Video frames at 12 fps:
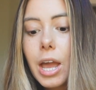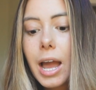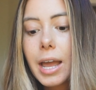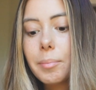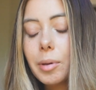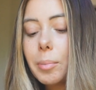
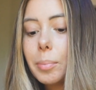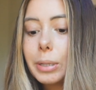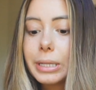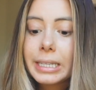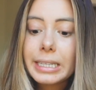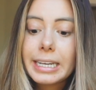I'm
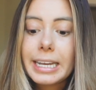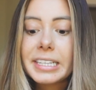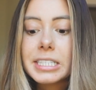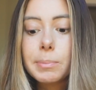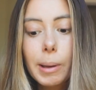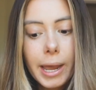completely
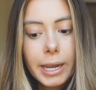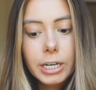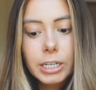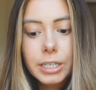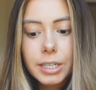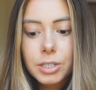
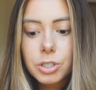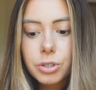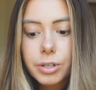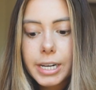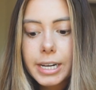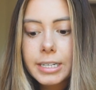inspired,
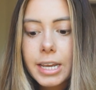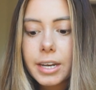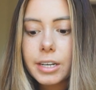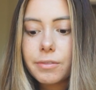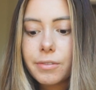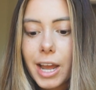intrigued,
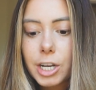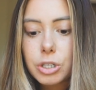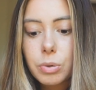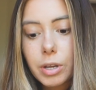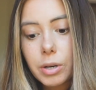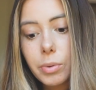and
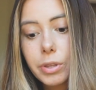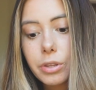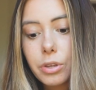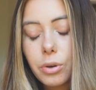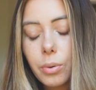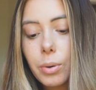infatuated with
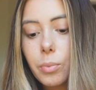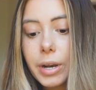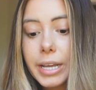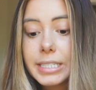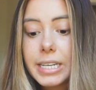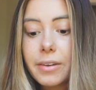you. And when
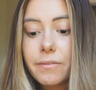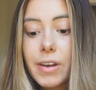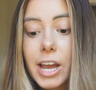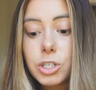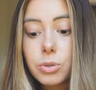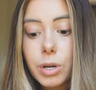I say
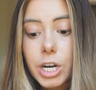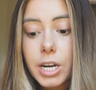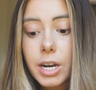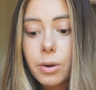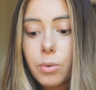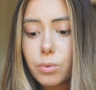
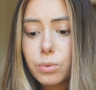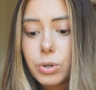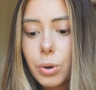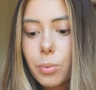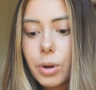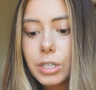infatuated, I
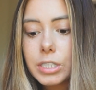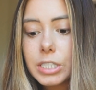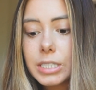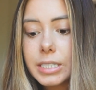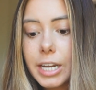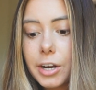don't want to
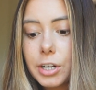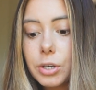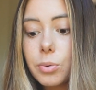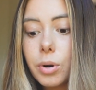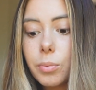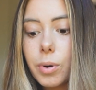scare
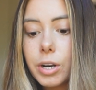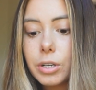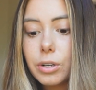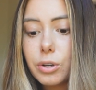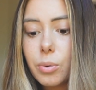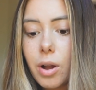you or
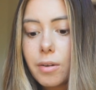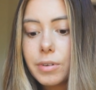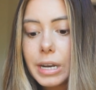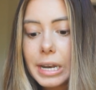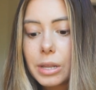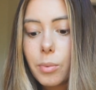run you off
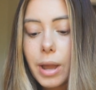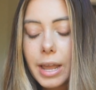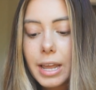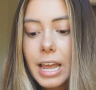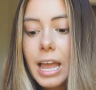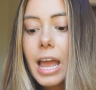in any
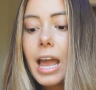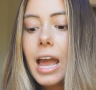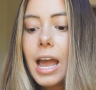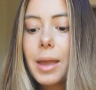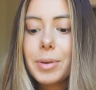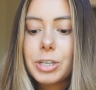way.
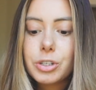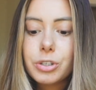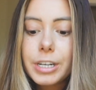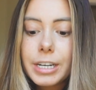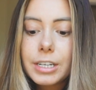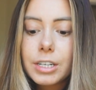I'm
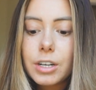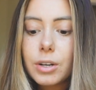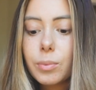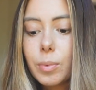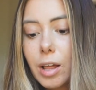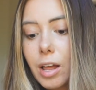intrigued,
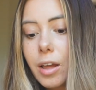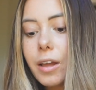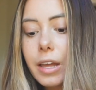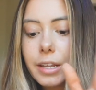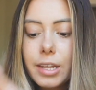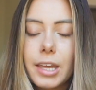
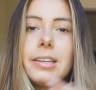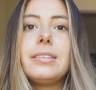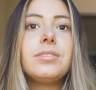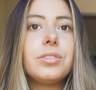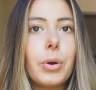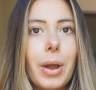and then,
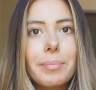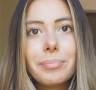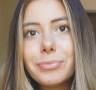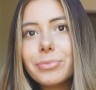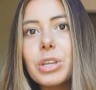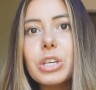okay.
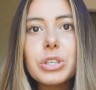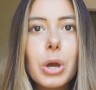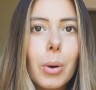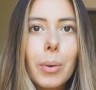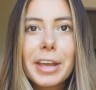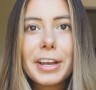
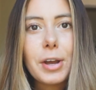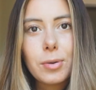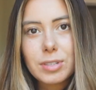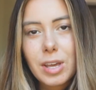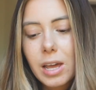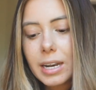So it
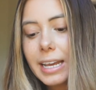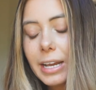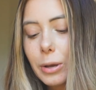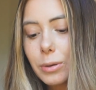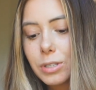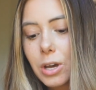goes on. It
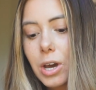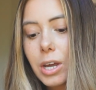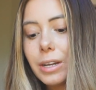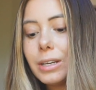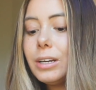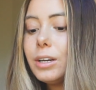goes
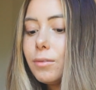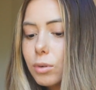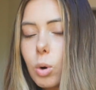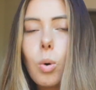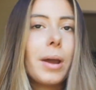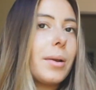on for
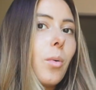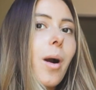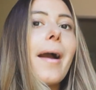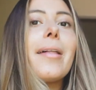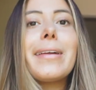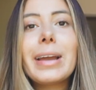quite a
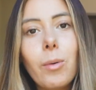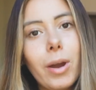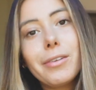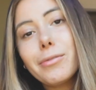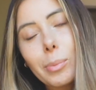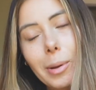while, like
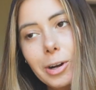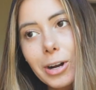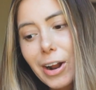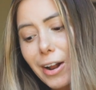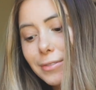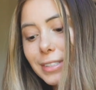quite a few
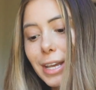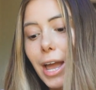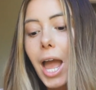paragraphs.